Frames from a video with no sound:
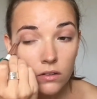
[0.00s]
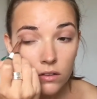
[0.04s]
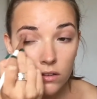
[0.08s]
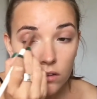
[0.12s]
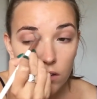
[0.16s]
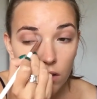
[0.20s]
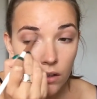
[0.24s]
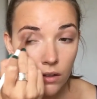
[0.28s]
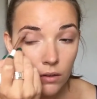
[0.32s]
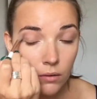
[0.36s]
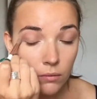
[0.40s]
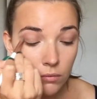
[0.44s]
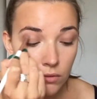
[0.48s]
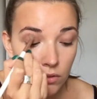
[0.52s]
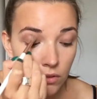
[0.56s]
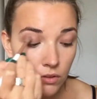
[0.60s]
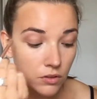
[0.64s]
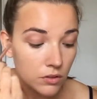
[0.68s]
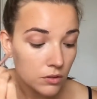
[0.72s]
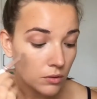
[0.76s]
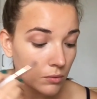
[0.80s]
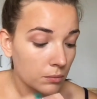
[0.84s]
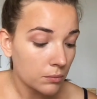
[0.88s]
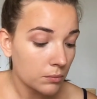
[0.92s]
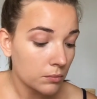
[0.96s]
So I'm
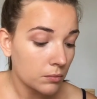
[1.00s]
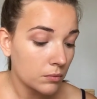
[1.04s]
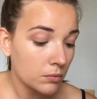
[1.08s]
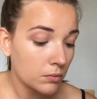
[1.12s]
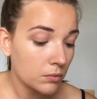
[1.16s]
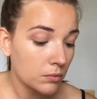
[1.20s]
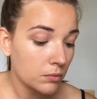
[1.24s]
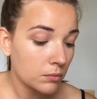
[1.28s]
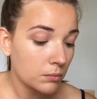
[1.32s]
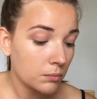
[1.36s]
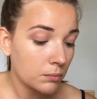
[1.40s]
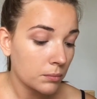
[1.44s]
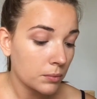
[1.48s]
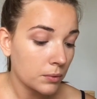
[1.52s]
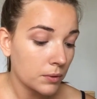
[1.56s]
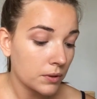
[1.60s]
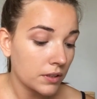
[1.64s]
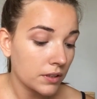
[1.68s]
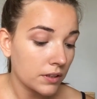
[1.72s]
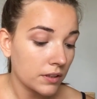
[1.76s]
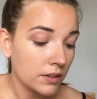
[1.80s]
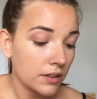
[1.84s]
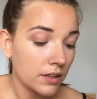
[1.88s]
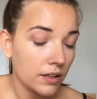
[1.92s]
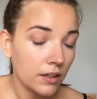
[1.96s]
just
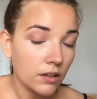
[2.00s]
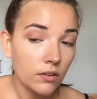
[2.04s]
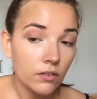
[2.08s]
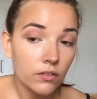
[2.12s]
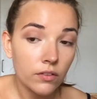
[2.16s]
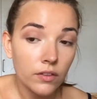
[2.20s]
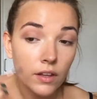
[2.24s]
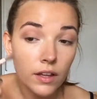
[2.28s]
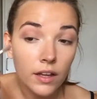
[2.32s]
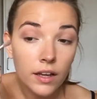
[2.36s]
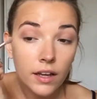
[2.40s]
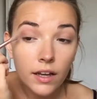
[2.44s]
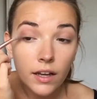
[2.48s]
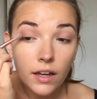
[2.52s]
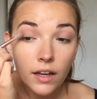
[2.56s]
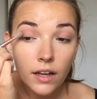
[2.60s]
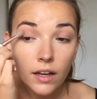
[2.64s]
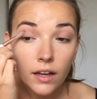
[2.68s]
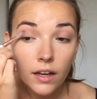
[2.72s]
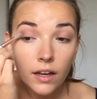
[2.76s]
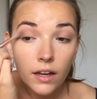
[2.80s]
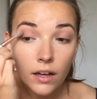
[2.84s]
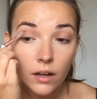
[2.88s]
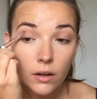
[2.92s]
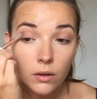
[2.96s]
putting that on that
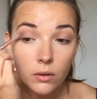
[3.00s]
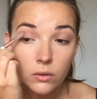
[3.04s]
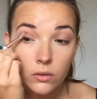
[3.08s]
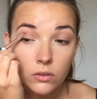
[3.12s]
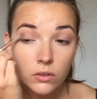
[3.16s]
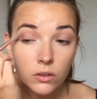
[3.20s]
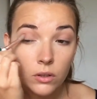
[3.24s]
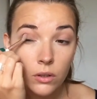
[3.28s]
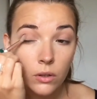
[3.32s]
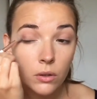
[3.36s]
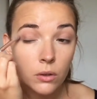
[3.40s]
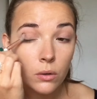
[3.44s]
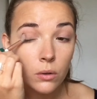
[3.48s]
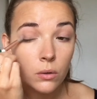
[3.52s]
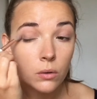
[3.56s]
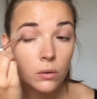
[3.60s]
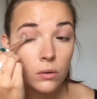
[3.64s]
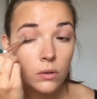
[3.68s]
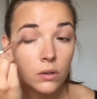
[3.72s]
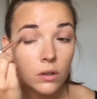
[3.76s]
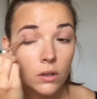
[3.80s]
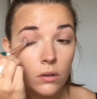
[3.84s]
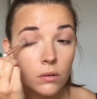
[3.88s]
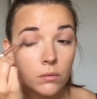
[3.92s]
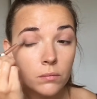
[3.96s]
outer
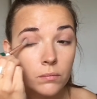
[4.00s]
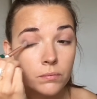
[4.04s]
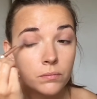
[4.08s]
corner